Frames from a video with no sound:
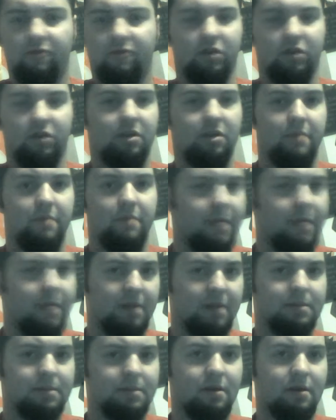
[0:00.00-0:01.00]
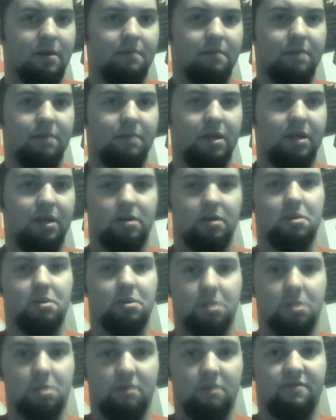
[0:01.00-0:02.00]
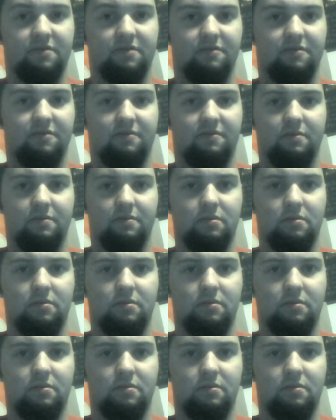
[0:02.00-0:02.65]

freedom. That's not being a conservative.